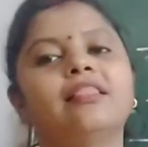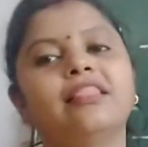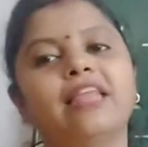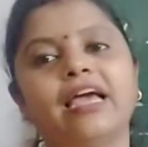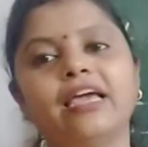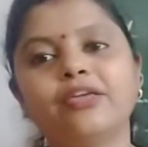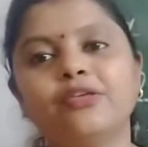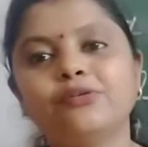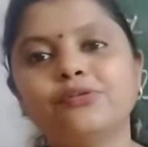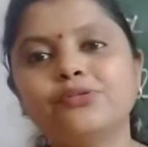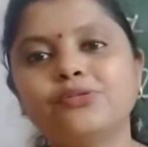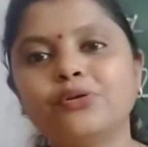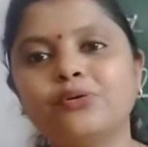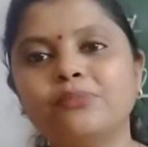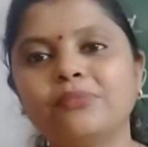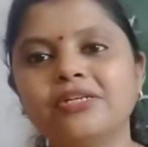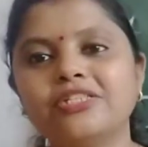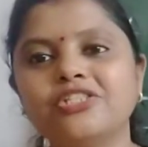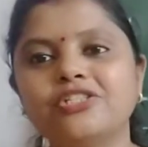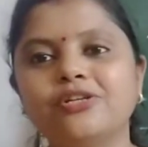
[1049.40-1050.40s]
Thank you so
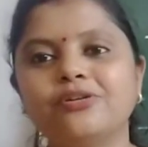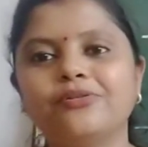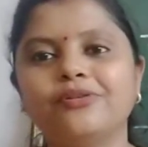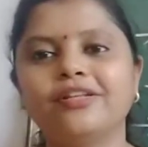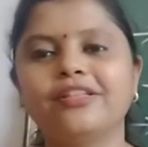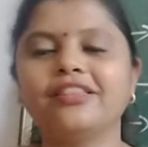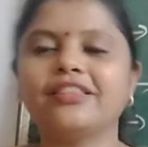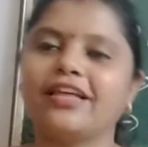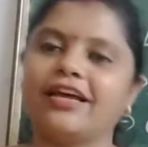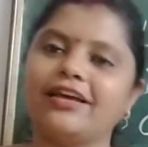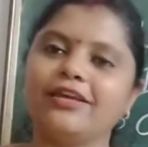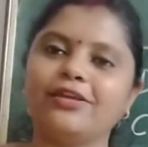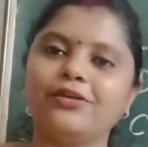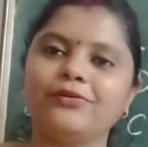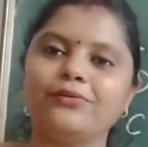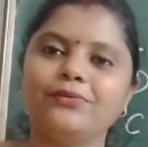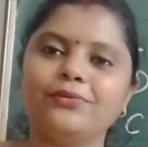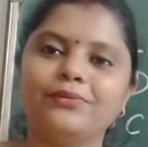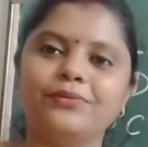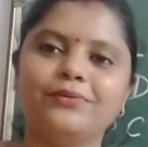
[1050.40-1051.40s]
much children. Thank
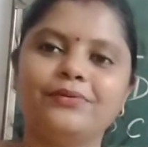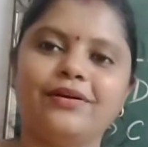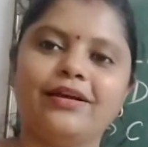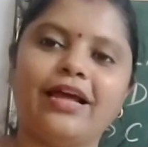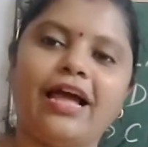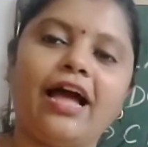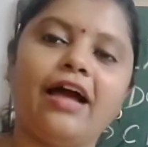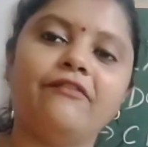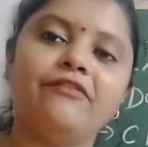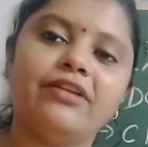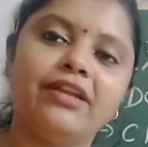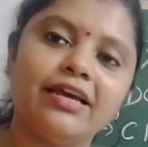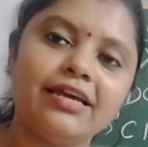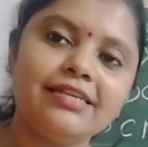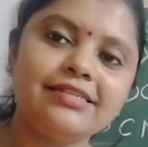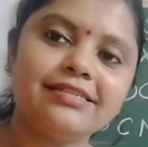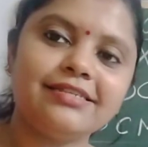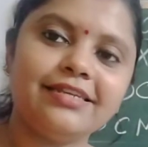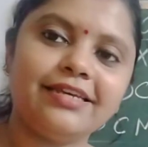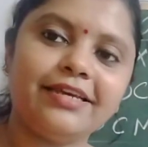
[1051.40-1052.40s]
you. Have a
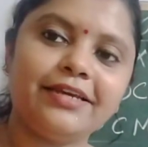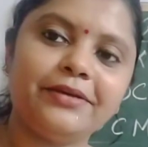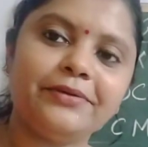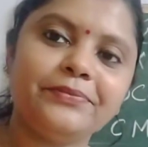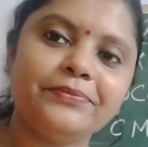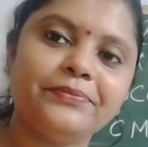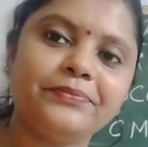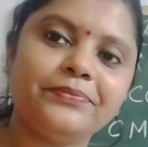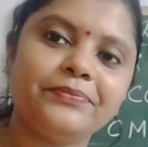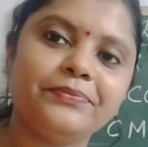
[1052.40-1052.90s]
nice day.